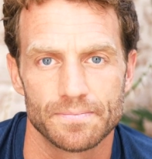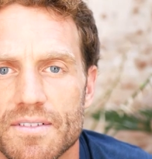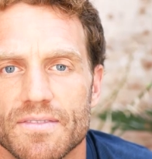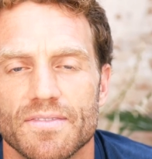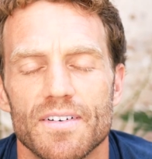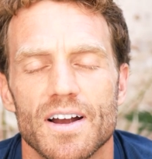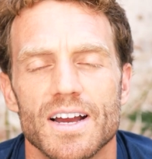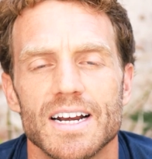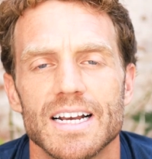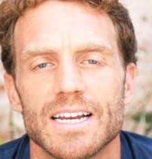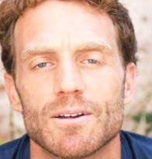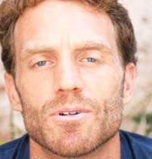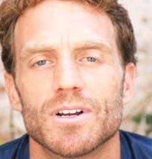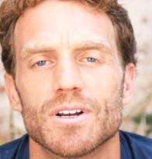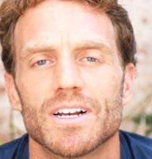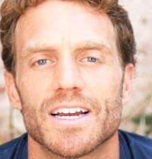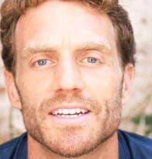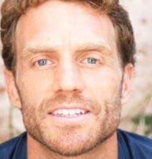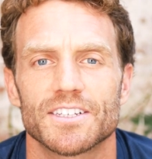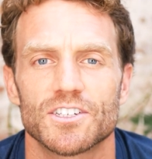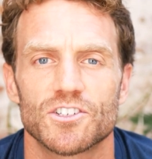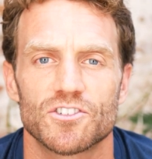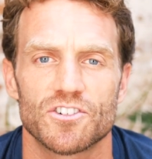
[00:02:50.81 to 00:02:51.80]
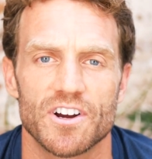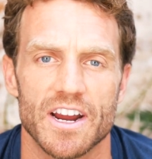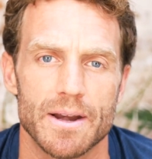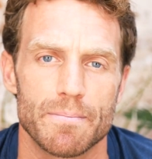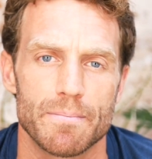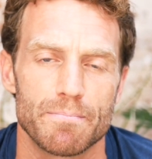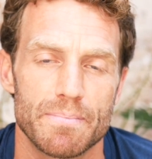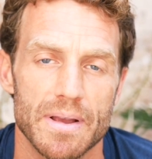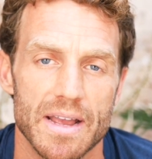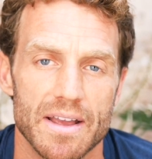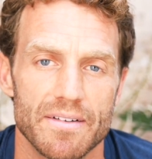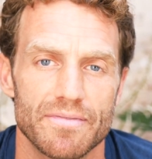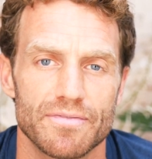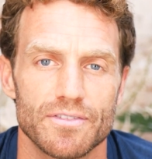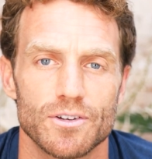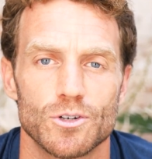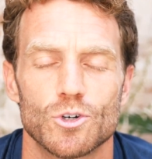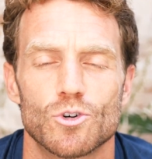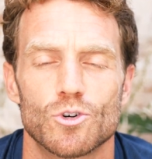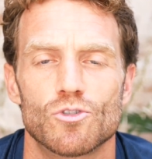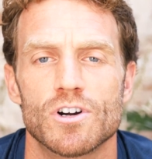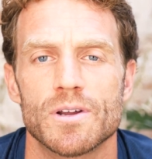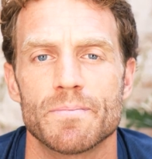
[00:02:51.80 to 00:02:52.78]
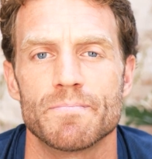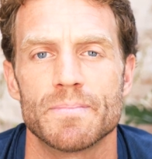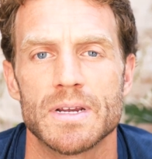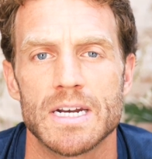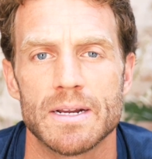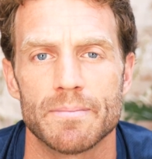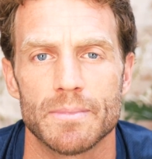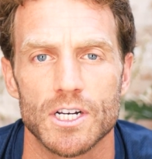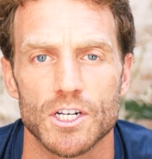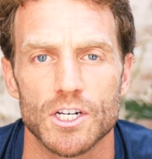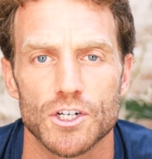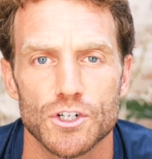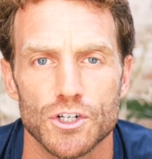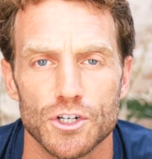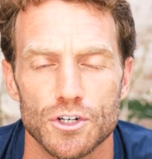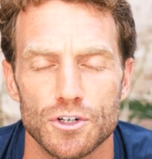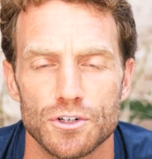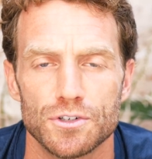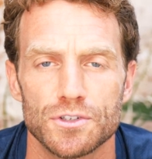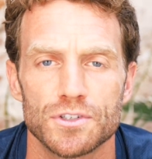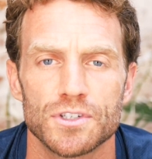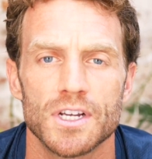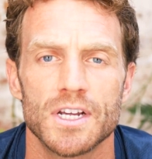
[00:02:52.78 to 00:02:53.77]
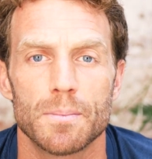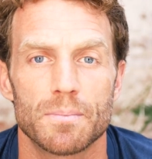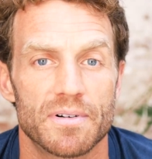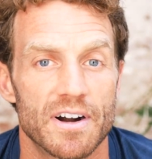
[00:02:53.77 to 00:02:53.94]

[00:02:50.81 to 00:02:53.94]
Finally, we like to train barefoot or in minimalist shoes,